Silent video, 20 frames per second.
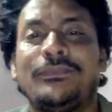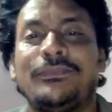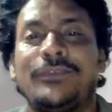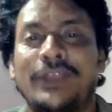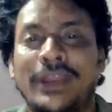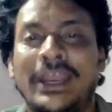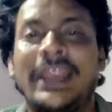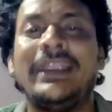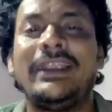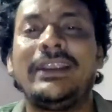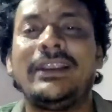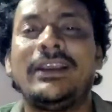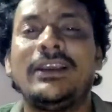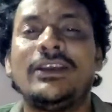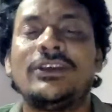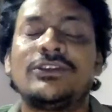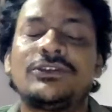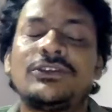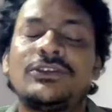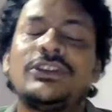right?
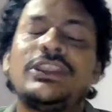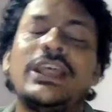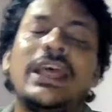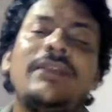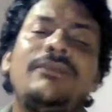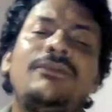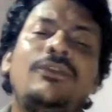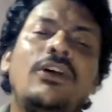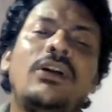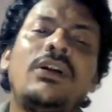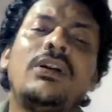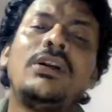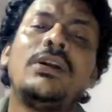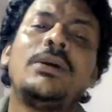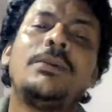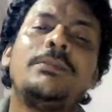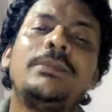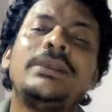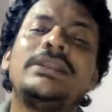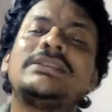So therefore
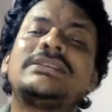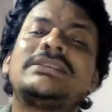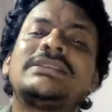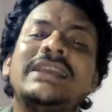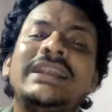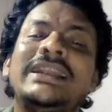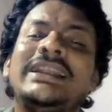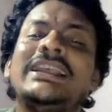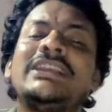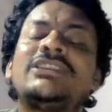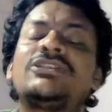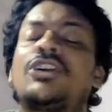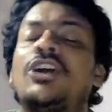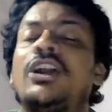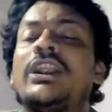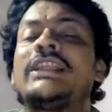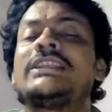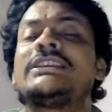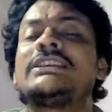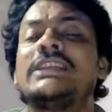means it is
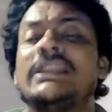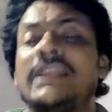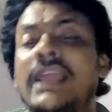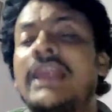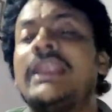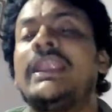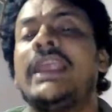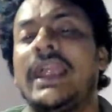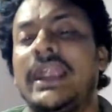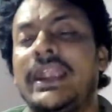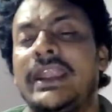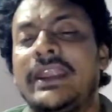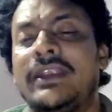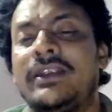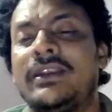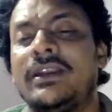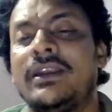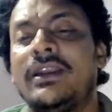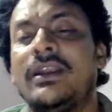called as a non-headed.